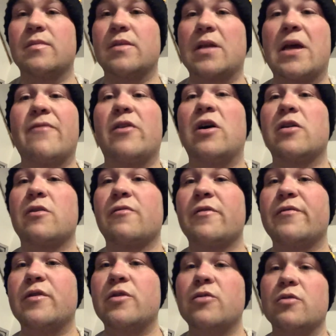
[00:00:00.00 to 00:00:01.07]
they have
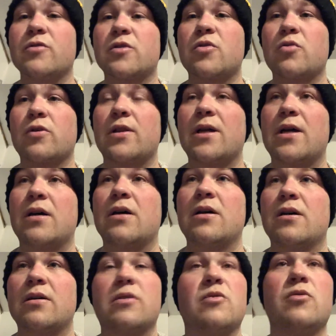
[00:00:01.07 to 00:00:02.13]
150 goals scored
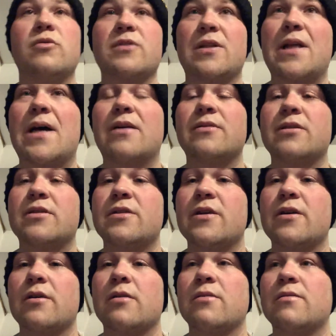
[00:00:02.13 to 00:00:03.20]
goals allowed this
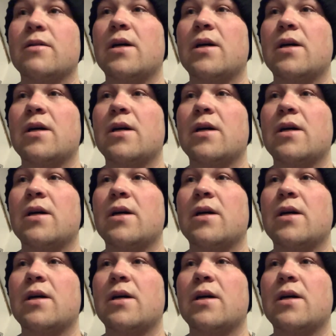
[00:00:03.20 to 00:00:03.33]
year.